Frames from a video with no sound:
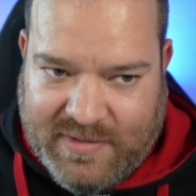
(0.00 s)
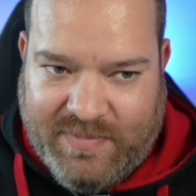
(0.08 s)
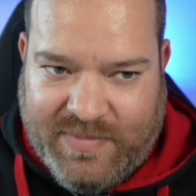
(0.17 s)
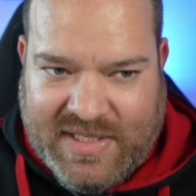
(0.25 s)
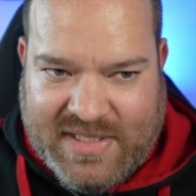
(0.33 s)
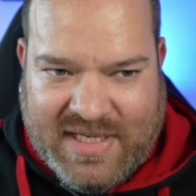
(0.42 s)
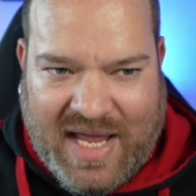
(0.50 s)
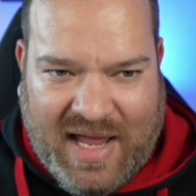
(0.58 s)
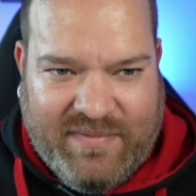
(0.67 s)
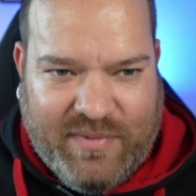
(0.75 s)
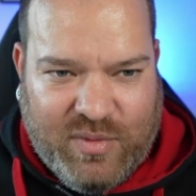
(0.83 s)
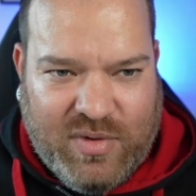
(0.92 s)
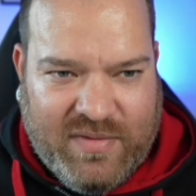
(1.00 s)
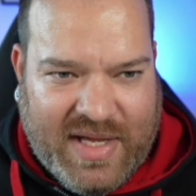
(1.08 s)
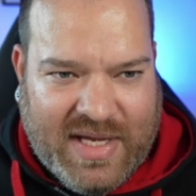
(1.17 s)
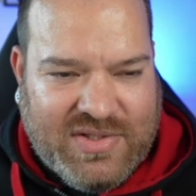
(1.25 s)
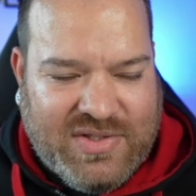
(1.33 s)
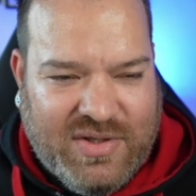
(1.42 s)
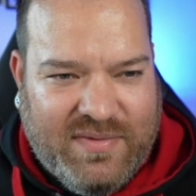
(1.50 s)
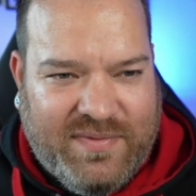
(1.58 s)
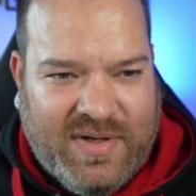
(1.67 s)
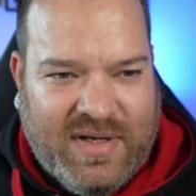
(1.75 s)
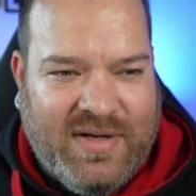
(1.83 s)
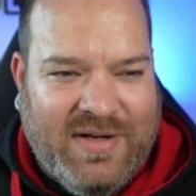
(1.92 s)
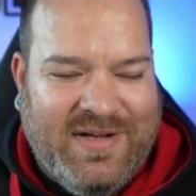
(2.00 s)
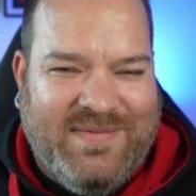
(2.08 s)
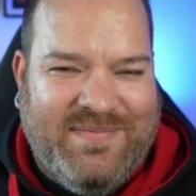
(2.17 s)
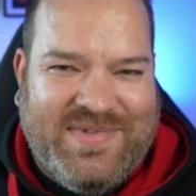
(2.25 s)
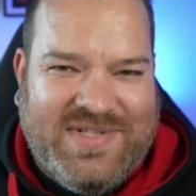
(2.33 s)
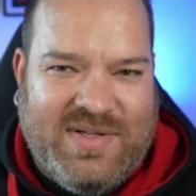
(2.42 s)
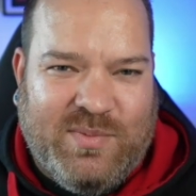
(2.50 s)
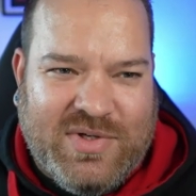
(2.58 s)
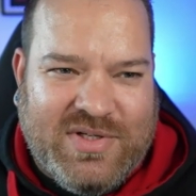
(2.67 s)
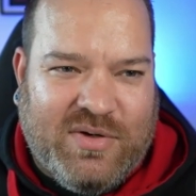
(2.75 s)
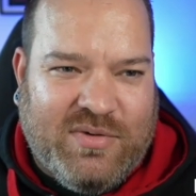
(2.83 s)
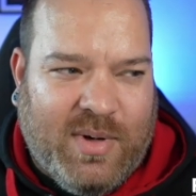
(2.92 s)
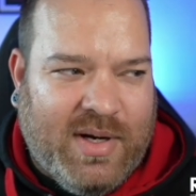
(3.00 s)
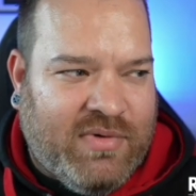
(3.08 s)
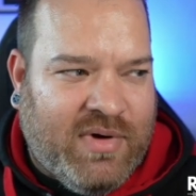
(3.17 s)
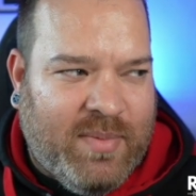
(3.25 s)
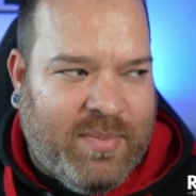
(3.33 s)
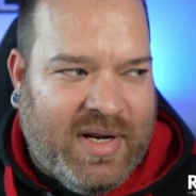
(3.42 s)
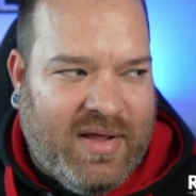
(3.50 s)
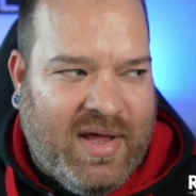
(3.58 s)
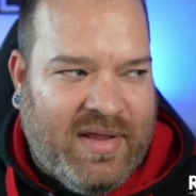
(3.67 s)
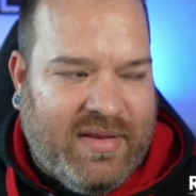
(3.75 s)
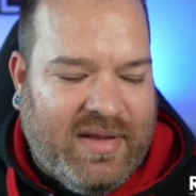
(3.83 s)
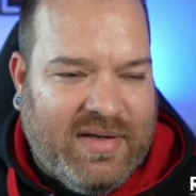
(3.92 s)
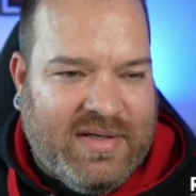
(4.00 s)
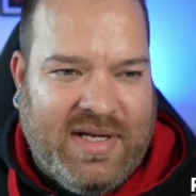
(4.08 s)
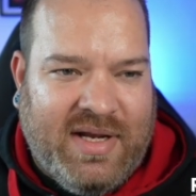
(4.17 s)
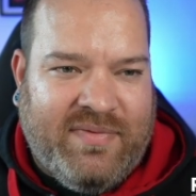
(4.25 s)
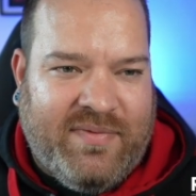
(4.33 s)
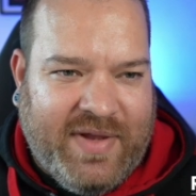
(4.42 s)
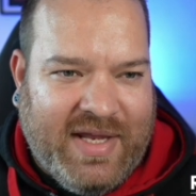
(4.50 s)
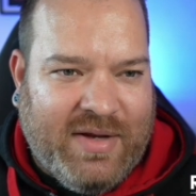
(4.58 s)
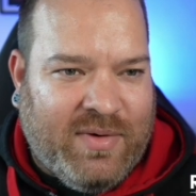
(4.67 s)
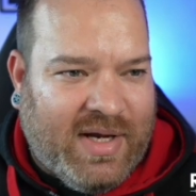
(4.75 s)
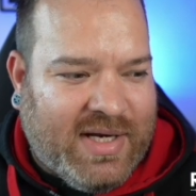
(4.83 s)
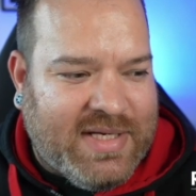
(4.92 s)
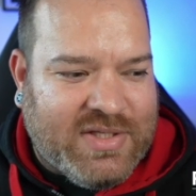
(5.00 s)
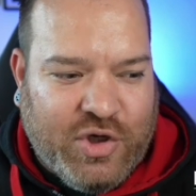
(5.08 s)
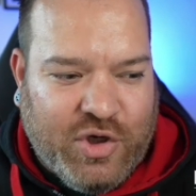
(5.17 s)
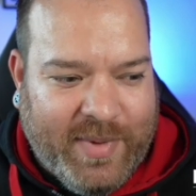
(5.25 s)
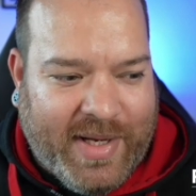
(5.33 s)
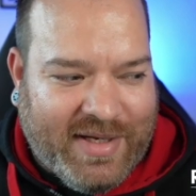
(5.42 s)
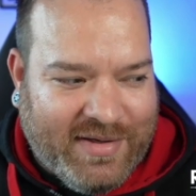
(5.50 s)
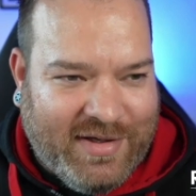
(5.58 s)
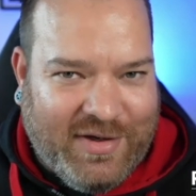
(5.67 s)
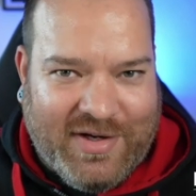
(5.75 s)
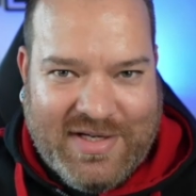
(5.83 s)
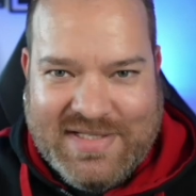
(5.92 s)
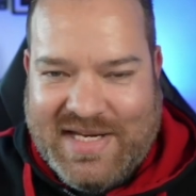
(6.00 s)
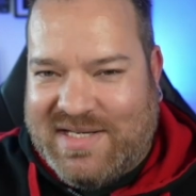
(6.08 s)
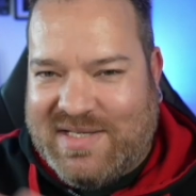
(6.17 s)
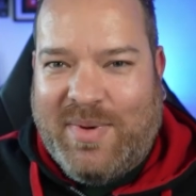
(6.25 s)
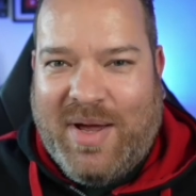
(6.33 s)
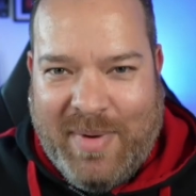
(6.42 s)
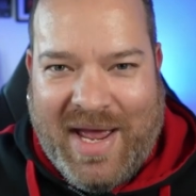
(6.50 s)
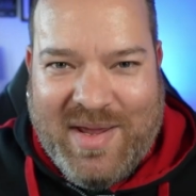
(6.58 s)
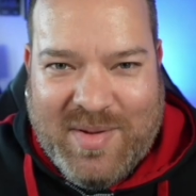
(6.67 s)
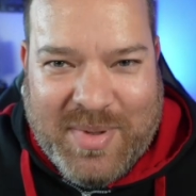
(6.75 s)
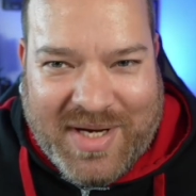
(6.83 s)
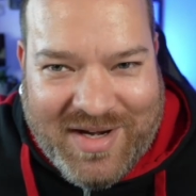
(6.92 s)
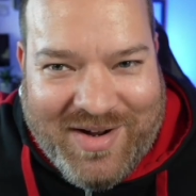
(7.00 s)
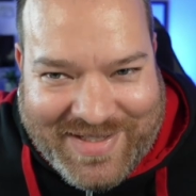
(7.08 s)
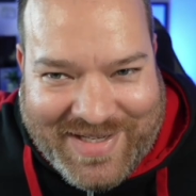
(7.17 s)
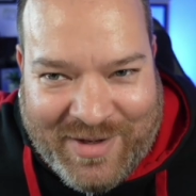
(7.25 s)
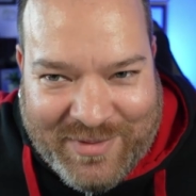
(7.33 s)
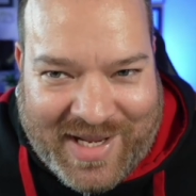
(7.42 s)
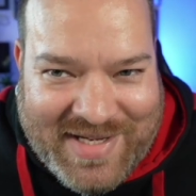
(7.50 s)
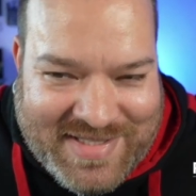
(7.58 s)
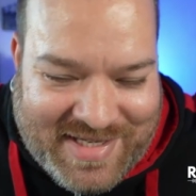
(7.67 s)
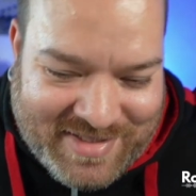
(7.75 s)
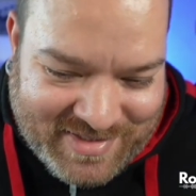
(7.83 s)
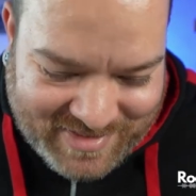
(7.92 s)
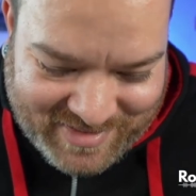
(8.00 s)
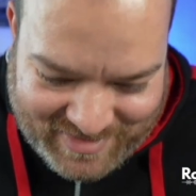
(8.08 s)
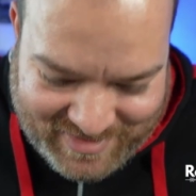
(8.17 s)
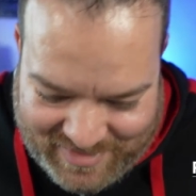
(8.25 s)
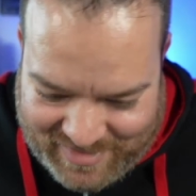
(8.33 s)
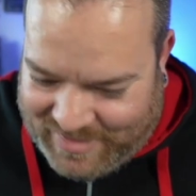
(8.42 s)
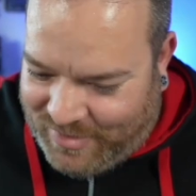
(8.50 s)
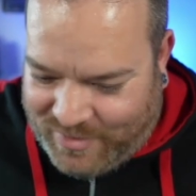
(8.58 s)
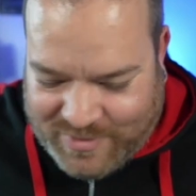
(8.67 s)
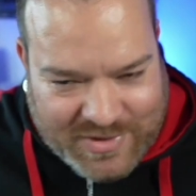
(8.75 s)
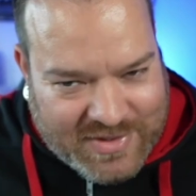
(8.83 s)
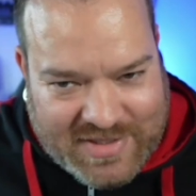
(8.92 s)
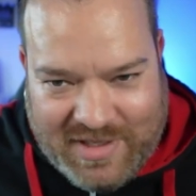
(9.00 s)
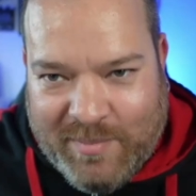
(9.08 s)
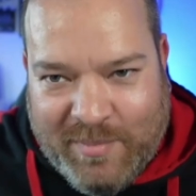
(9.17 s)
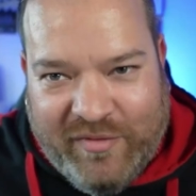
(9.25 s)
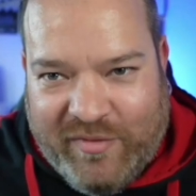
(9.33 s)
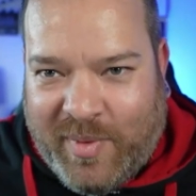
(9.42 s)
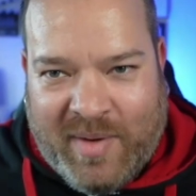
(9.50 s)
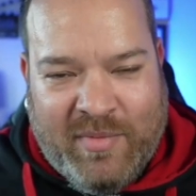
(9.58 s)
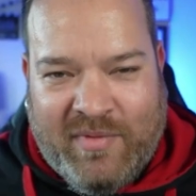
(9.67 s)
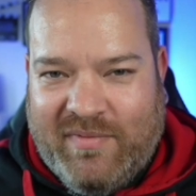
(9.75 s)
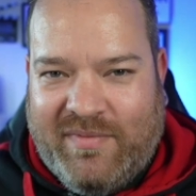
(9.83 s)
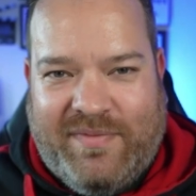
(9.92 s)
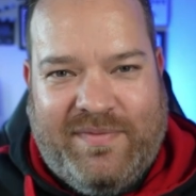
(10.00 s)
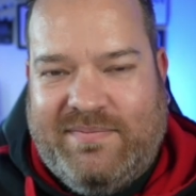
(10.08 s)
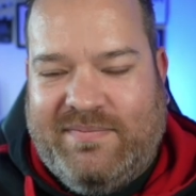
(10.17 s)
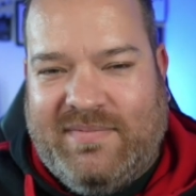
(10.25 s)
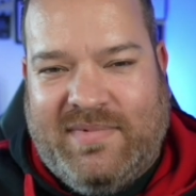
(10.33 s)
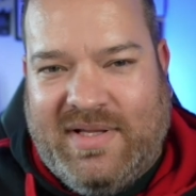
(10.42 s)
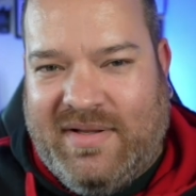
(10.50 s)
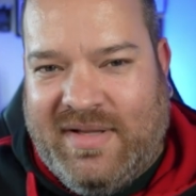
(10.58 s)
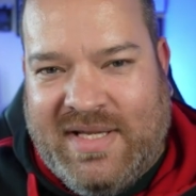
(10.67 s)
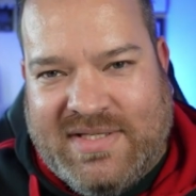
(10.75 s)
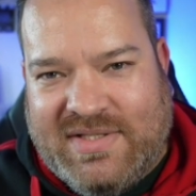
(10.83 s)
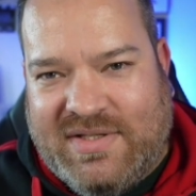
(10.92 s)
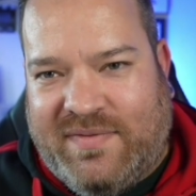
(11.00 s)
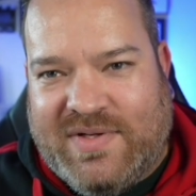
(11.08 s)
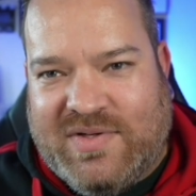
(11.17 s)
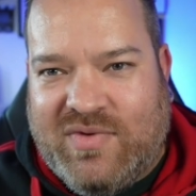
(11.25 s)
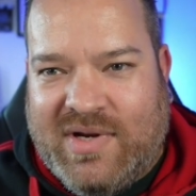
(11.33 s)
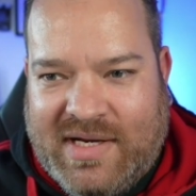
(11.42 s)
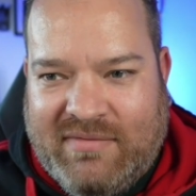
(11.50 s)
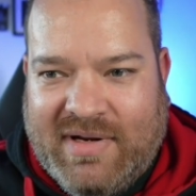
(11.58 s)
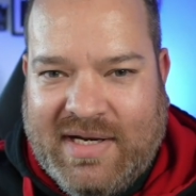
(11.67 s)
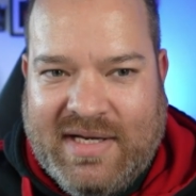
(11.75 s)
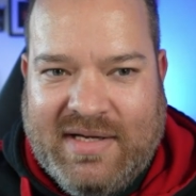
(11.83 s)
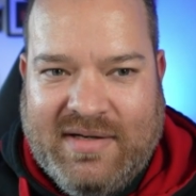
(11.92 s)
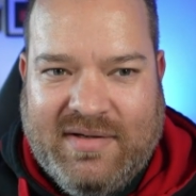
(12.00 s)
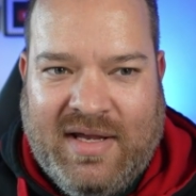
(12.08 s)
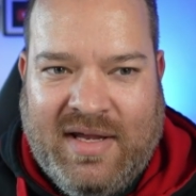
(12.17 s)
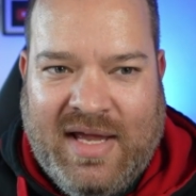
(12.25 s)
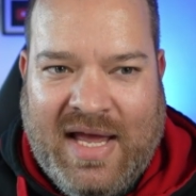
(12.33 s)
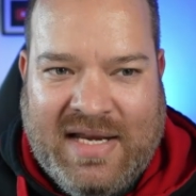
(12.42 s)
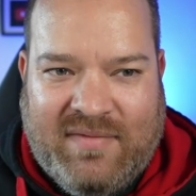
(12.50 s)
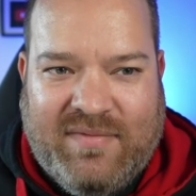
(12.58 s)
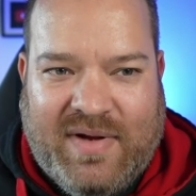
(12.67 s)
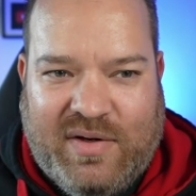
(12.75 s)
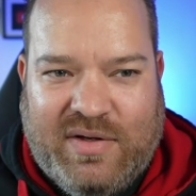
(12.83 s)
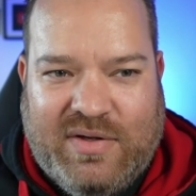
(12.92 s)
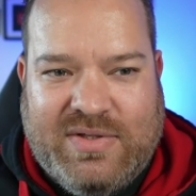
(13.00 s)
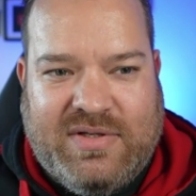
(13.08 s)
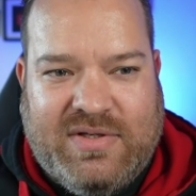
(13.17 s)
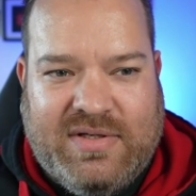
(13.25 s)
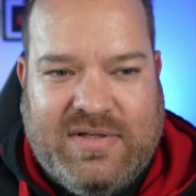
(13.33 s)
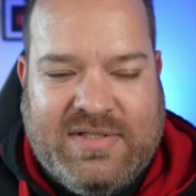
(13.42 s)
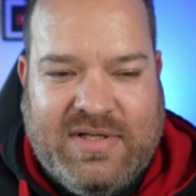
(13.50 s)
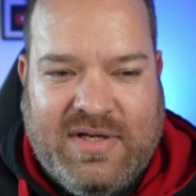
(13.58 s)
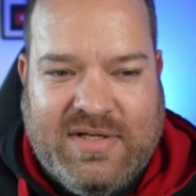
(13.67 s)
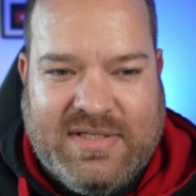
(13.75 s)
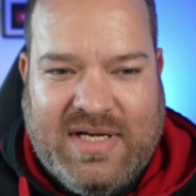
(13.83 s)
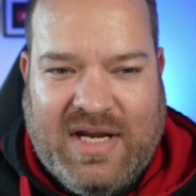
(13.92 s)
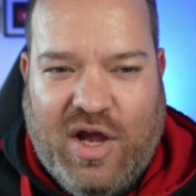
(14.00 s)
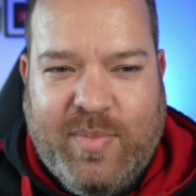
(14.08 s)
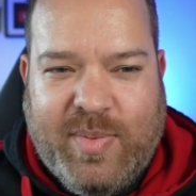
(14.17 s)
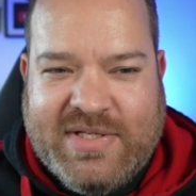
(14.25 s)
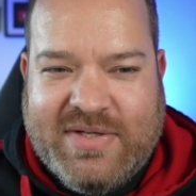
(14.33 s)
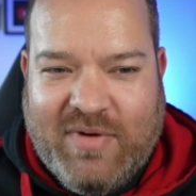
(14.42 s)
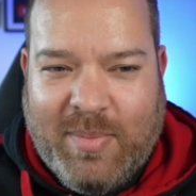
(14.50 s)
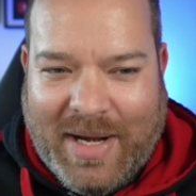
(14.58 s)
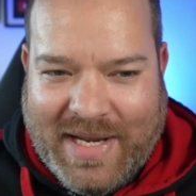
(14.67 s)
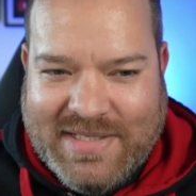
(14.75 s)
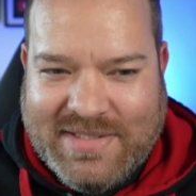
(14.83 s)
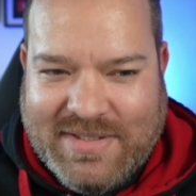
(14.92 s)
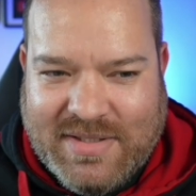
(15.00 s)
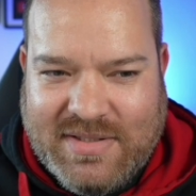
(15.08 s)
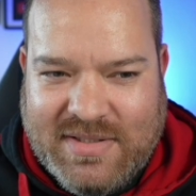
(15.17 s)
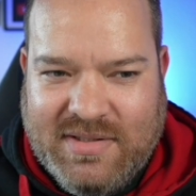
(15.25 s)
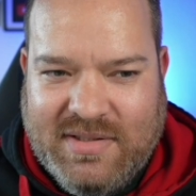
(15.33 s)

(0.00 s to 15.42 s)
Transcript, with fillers: It didn't have all of that stuff, and it wasn't quite right. But I think you're like, it's coming. You know, you say it's about it being outdated. I know, just like month by month, this stuff is really, really adding value to us. And I hope it doesn't replace us.